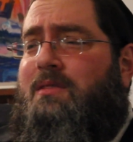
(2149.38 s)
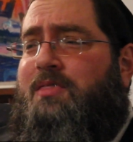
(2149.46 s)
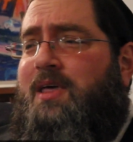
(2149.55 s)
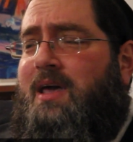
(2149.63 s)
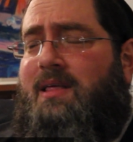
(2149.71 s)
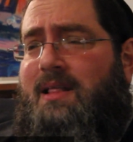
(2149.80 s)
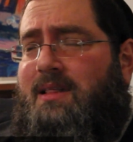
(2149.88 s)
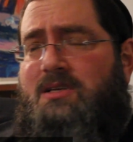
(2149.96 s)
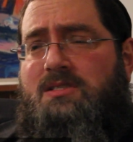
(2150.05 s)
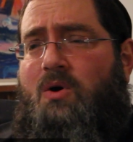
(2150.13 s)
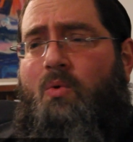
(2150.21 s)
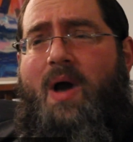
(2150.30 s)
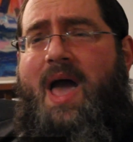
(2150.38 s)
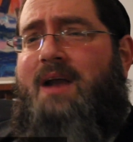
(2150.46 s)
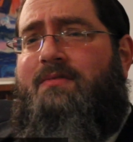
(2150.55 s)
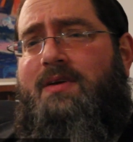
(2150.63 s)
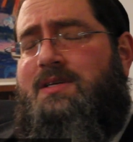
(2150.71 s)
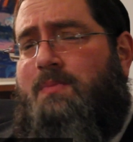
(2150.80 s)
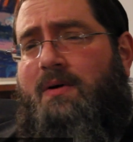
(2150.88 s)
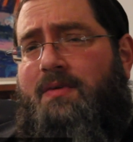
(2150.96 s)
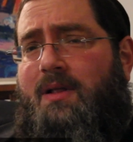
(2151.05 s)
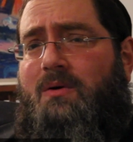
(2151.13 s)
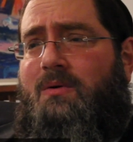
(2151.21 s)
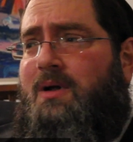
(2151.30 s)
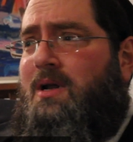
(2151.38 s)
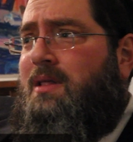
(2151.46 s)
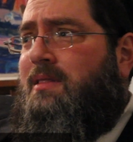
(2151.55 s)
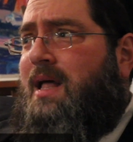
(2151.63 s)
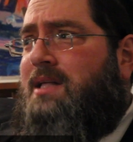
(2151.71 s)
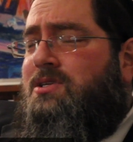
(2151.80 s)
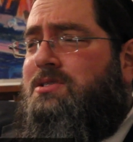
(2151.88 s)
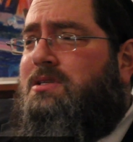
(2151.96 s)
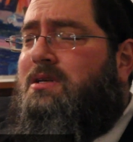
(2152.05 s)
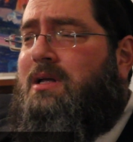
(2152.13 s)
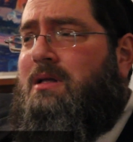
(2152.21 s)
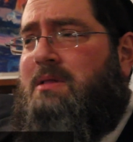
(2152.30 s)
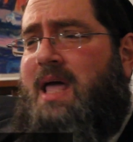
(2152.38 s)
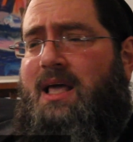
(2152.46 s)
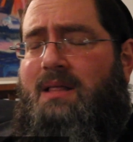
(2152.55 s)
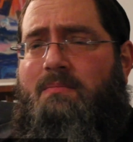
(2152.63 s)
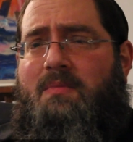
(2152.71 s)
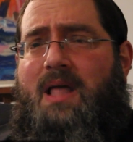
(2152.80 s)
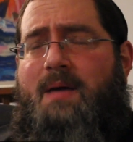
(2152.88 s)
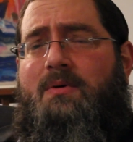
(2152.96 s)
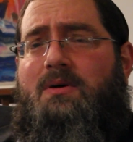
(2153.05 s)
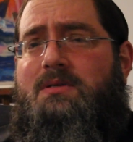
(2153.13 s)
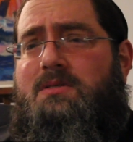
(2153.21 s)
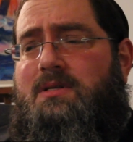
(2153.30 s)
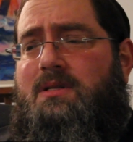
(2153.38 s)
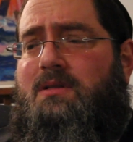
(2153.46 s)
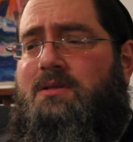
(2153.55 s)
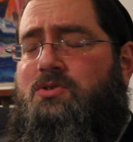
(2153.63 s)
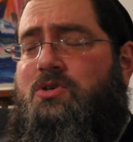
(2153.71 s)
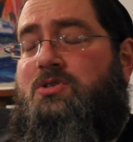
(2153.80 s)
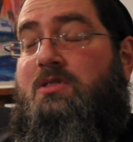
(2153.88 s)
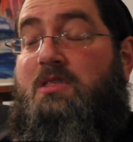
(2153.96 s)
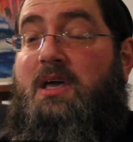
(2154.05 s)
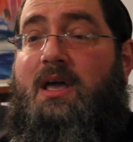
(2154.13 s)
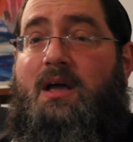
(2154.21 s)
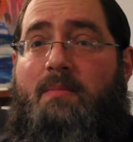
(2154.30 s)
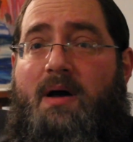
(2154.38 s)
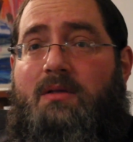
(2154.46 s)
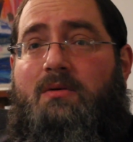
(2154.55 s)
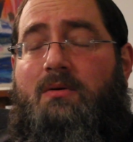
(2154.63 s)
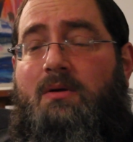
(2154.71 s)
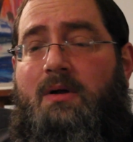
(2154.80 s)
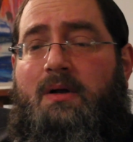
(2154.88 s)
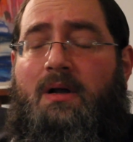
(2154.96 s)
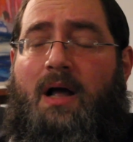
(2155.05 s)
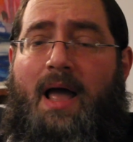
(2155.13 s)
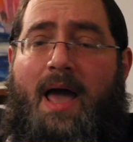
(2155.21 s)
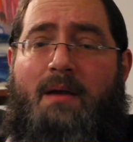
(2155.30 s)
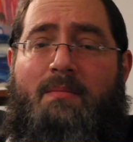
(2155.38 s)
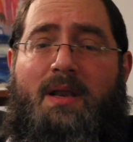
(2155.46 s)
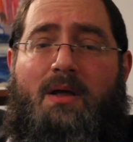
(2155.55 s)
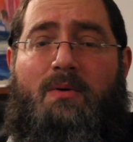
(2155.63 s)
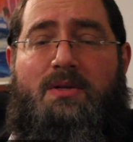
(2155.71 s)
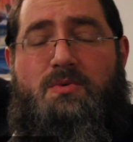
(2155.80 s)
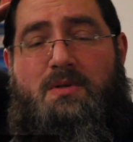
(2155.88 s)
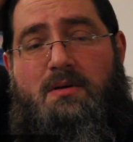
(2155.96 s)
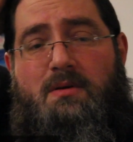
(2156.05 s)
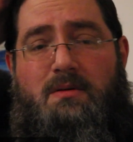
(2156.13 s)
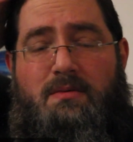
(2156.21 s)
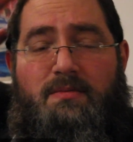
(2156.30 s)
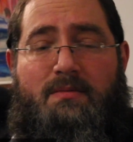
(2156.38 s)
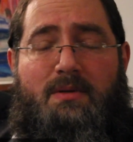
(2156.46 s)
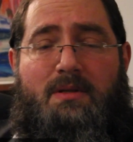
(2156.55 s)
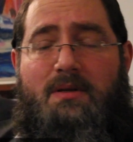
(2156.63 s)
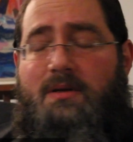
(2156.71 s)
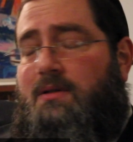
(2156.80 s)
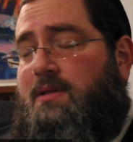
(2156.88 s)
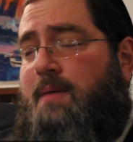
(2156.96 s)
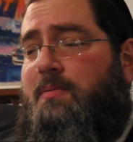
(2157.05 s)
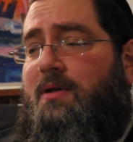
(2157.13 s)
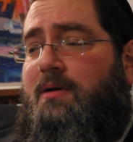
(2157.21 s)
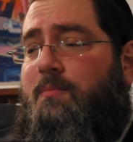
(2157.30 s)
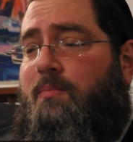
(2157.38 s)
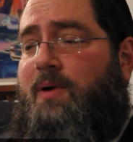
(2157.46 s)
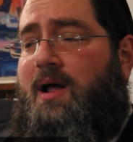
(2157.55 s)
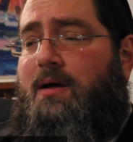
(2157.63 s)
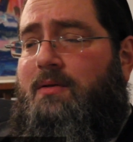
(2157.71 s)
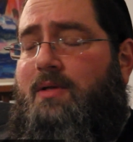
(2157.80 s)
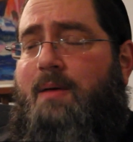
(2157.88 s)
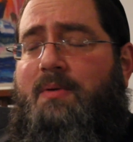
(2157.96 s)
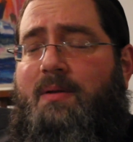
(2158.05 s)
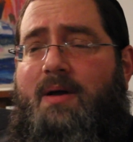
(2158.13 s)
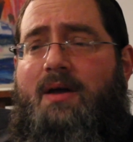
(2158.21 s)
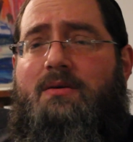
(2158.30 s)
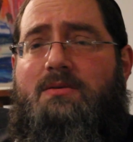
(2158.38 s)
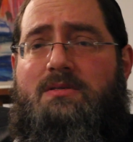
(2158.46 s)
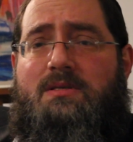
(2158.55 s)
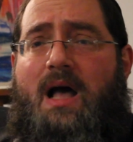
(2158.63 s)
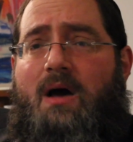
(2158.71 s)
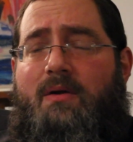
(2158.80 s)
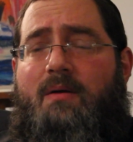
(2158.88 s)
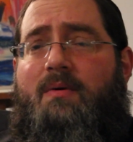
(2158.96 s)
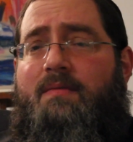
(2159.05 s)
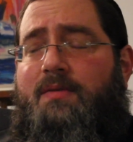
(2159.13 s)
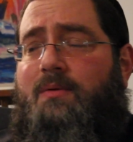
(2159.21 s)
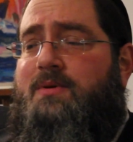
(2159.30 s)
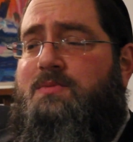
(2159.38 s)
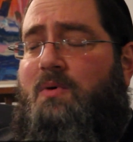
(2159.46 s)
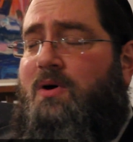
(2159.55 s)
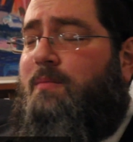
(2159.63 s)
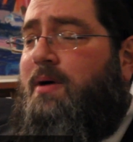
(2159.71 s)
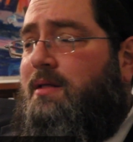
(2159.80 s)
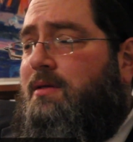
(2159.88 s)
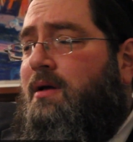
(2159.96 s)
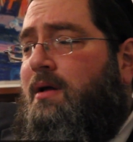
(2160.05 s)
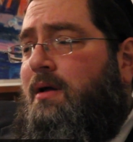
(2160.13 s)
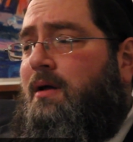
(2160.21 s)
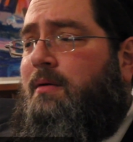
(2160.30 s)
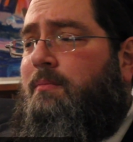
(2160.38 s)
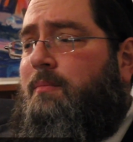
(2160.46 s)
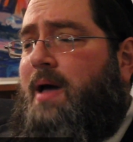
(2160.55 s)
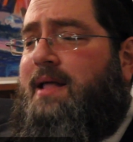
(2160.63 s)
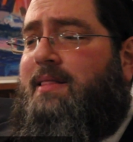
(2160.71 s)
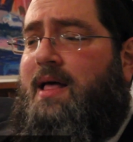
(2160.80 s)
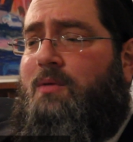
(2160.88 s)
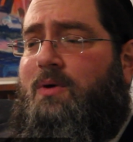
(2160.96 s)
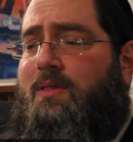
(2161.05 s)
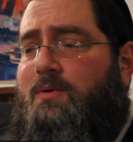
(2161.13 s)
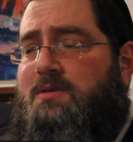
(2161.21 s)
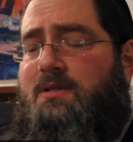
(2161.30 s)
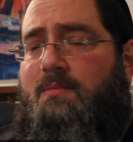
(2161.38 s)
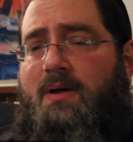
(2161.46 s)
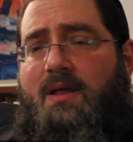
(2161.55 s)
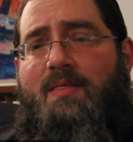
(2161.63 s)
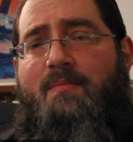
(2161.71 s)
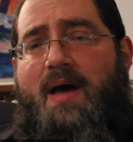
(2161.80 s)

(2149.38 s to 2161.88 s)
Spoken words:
thinking that there's no way out of East Buffalo, not just taking neighborhoods and just thinking about, or I had a meeting once with the deputy mayors out here in Buffalo. We spoke about back then when there was still money in the